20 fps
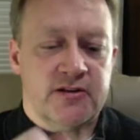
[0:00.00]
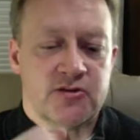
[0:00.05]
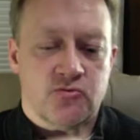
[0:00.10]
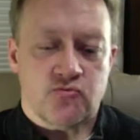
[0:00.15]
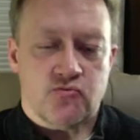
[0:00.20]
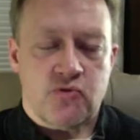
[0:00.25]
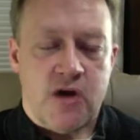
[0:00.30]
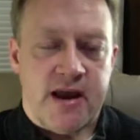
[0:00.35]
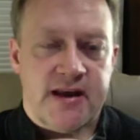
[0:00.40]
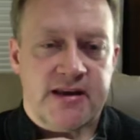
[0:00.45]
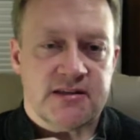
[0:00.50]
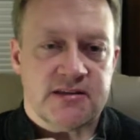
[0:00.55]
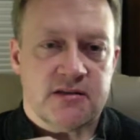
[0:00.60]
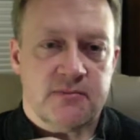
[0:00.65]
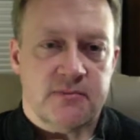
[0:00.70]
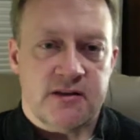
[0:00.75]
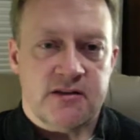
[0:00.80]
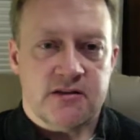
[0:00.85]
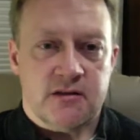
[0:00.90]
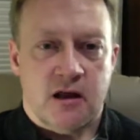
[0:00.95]
to write some
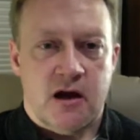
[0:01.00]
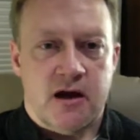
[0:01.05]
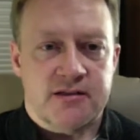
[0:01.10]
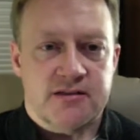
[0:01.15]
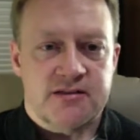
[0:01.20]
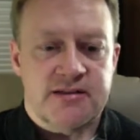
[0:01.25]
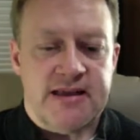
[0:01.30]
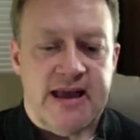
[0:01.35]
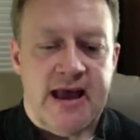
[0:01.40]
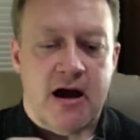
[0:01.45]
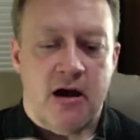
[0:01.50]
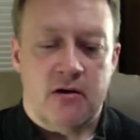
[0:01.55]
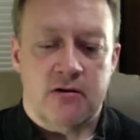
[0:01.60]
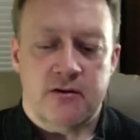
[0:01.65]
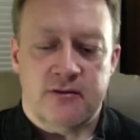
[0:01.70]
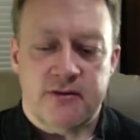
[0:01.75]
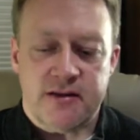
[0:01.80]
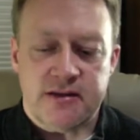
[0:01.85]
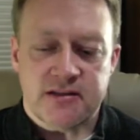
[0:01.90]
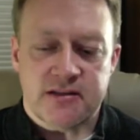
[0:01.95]
of these laws down,
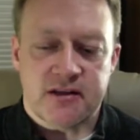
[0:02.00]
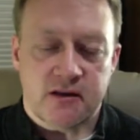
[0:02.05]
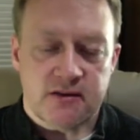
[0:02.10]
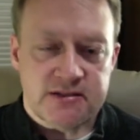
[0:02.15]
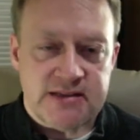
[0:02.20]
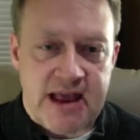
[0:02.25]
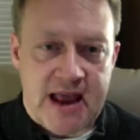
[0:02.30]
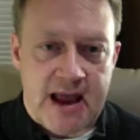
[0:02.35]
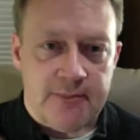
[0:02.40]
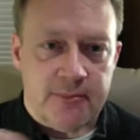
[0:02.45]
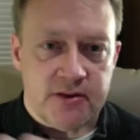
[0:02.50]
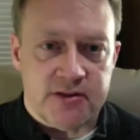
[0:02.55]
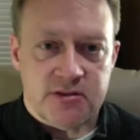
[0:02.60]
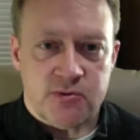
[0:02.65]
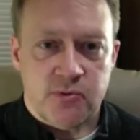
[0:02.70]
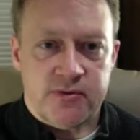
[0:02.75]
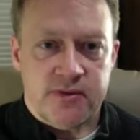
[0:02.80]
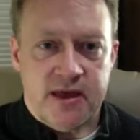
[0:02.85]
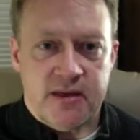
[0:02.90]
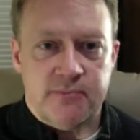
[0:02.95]
and these little tablets
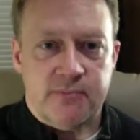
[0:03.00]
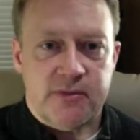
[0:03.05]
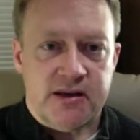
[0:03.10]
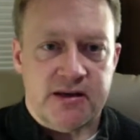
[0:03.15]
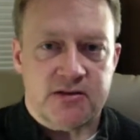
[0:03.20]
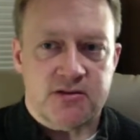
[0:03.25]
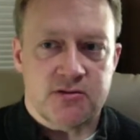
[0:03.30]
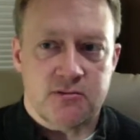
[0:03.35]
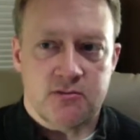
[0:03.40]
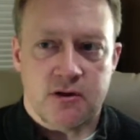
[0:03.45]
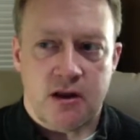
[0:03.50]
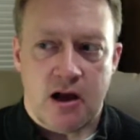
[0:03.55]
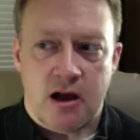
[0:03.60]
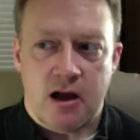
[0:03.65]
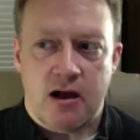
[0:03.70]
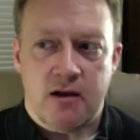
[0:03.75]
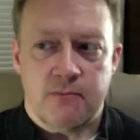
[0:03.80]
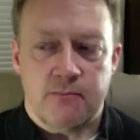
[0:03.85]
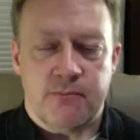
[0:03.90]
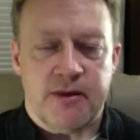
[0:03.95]
would then be
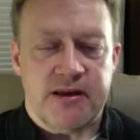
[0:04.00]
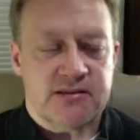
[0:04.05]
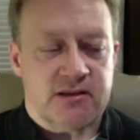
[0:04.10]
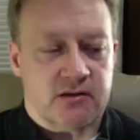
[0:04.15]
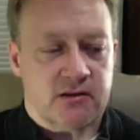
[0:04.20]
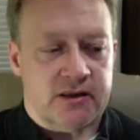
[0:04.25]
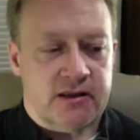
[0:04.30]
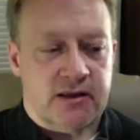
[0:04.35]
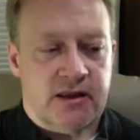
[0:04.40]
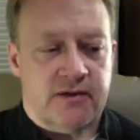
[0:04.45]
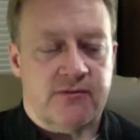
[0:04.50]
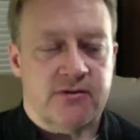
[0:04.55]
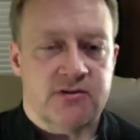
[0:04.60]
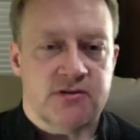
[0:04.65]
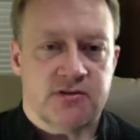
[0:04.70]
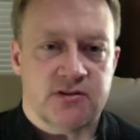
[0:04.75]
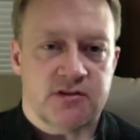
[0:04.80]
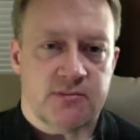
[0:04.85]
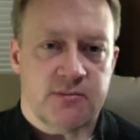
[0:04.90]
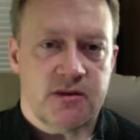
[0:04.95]
basically given
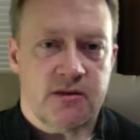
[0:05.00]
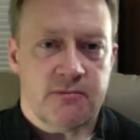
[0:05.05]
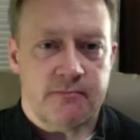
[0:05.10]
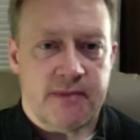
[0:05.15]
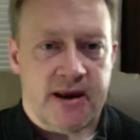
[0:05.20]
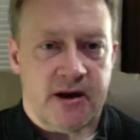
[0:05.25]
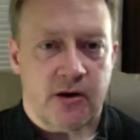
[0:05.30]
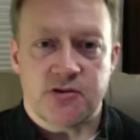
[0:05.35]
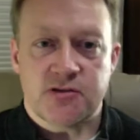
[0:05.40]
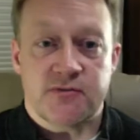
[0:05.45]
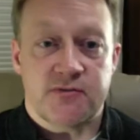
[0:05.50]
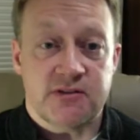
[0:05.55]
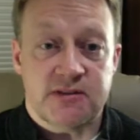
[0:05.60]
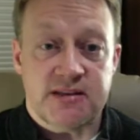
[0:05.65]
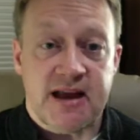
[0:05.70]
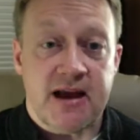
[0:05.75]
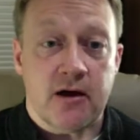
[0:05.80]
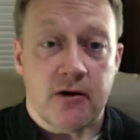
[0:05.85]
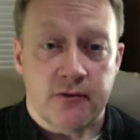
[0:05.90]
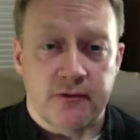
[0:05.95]
to some of the mayors of the
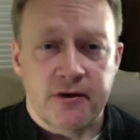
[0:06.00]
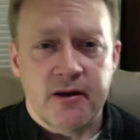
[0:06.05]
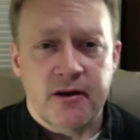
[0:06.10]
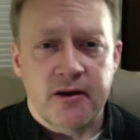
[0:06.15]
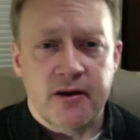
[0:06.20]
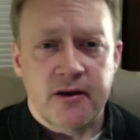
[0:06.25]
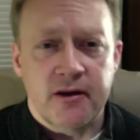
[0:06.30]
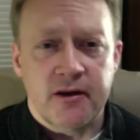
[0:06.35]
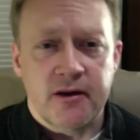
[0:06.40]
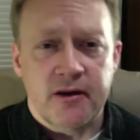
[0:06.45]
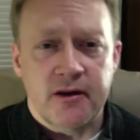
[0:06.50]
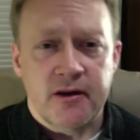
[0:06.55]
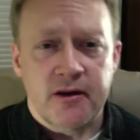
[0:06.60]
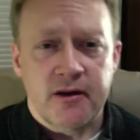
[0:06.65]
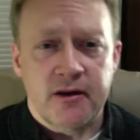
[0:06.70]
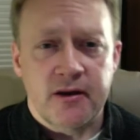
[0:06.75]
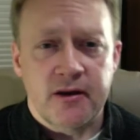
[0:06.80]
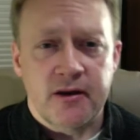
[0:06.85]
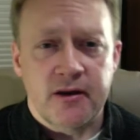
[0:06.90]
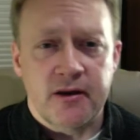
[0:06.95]
town.
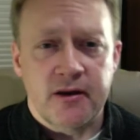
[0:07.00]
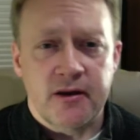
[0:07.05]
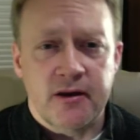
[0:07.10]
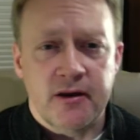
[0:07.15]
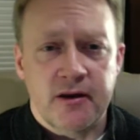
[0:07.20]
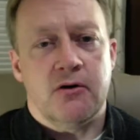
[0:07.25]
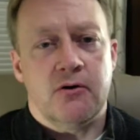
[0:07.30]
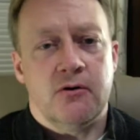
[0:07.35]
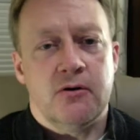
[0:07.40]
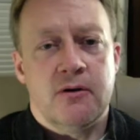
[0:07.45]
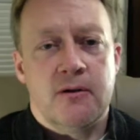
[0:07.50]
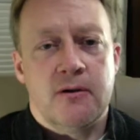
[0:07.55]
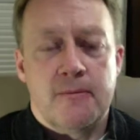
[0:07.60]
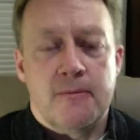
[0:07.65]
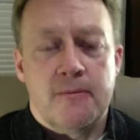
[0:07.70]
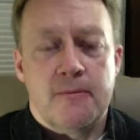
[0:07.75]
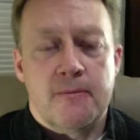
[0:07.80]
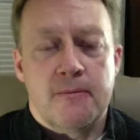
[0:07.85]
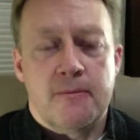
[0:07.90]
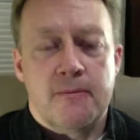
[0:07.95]
So
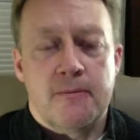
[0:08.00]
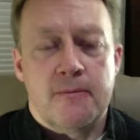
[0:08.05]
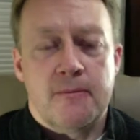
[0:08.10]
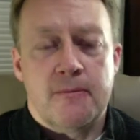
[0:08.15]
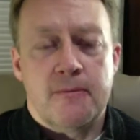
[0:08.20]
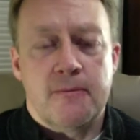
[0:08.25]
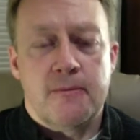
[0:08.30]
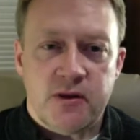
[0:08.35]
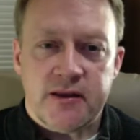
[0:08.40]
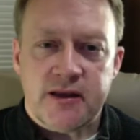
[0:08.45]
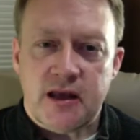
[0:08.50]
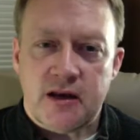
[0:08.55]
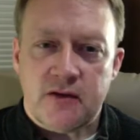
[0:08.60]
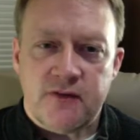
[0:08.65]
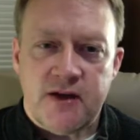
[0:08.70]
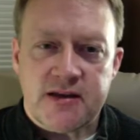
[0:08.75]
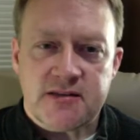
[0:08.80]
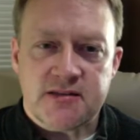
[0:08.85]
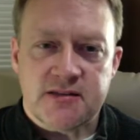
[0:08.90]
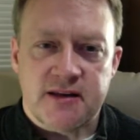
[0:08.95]
it's really kind of
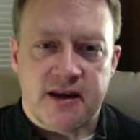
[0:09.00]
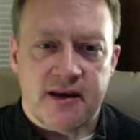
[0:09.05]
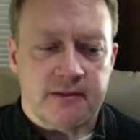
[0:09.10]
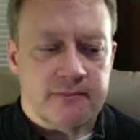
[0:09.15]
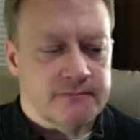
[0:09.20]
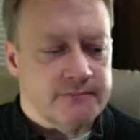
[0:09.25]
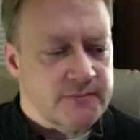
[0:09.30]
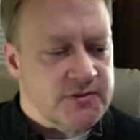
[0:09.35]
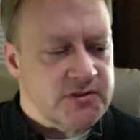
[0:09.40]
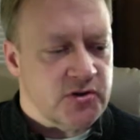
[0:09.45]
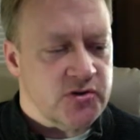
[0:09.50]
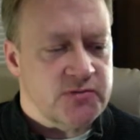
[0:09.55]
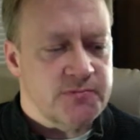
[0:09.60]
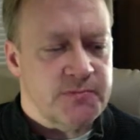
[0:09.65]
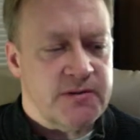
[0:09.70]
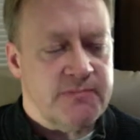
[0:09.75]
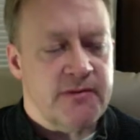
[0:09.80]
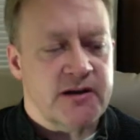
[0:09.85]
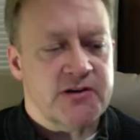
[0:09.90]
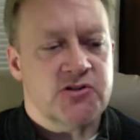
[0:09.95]
fascinating. So it'd
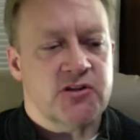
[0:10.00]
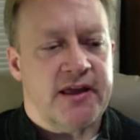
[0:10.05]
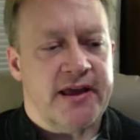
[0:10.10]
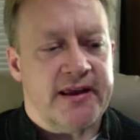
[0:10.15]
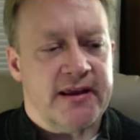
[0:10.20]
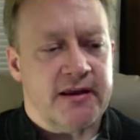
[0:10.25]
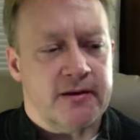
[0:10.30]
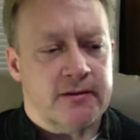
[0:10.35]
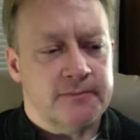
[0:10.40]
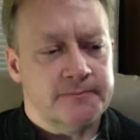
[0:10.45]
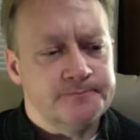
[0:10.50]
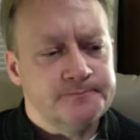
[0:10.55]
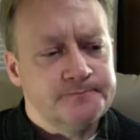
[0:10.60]
be much like